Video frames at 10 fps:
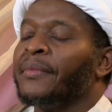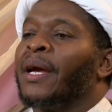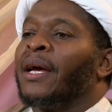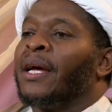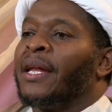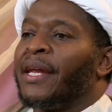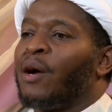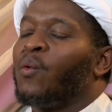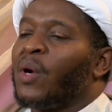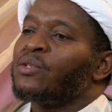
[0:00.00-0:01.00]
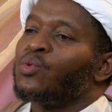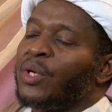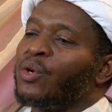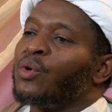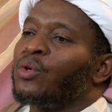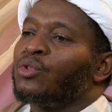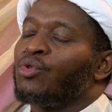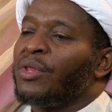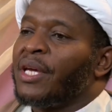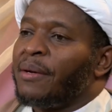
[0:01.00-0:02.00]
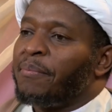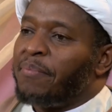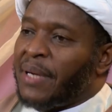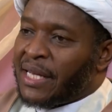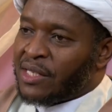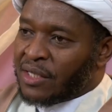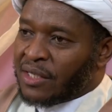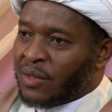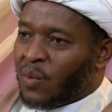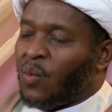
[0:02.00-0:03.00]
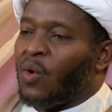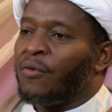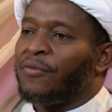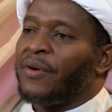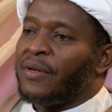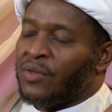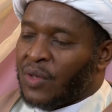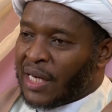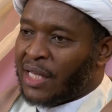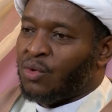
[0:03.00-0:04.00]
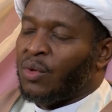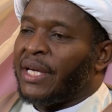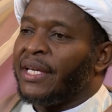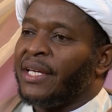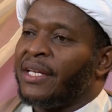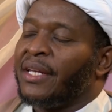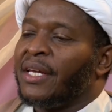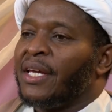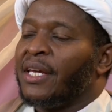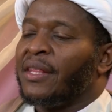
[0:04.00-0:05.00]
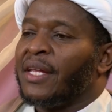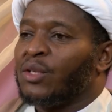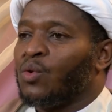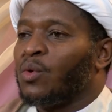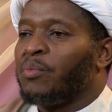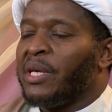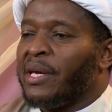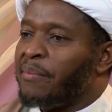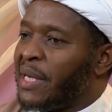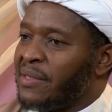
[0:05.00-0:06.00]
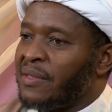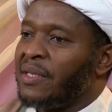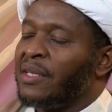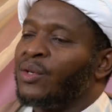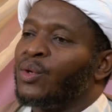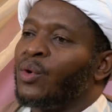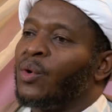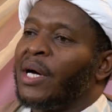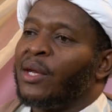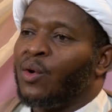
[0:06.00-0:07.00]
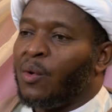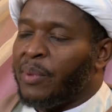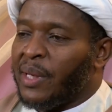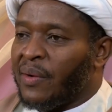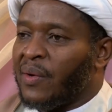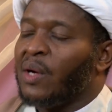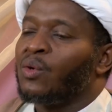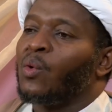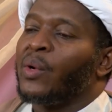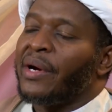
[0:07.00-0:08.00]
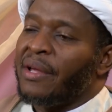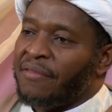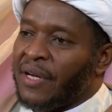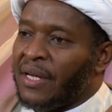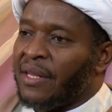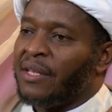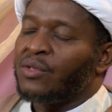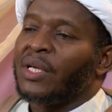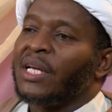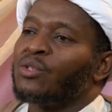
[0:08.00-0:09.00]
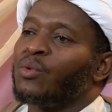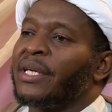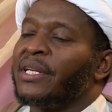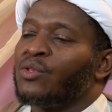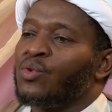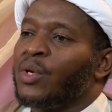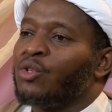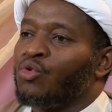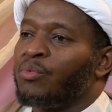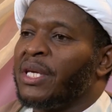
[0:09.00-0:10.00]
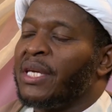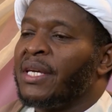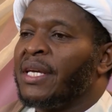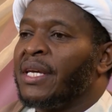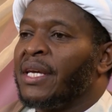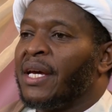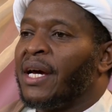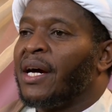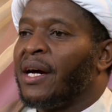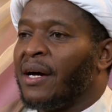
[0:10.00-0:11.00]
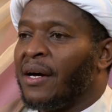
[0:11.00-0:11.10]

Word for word: with you. Now, once we go to the place of Salatul Eid, that could be a masjid or an open ground or wherever the Salatul Eid is going to be uh,